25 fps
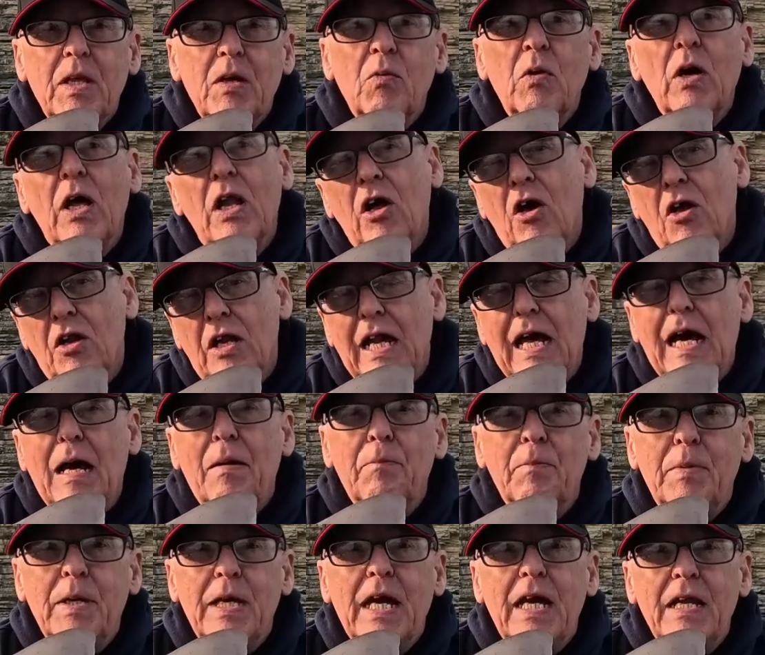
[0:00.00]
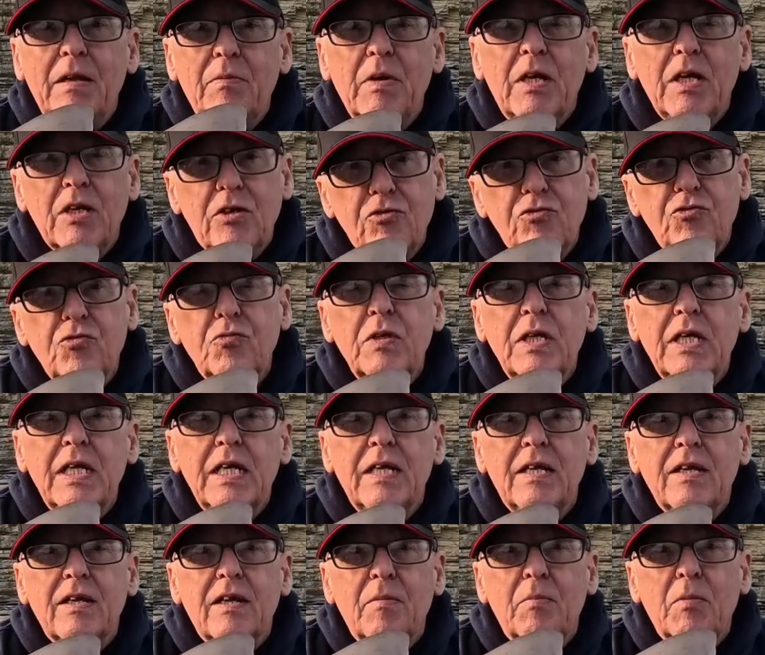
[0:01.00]
Well, on Lambie anyway, because you
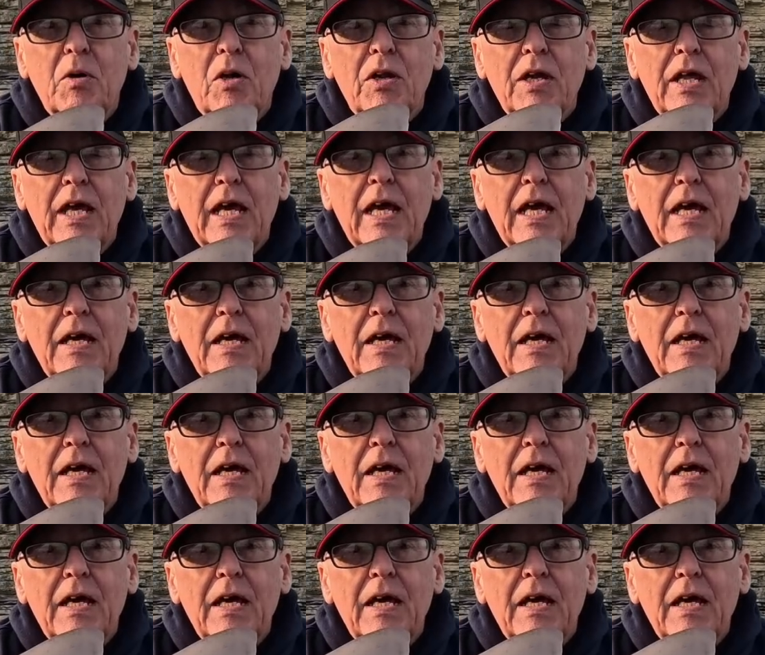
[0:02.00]
needed them on there.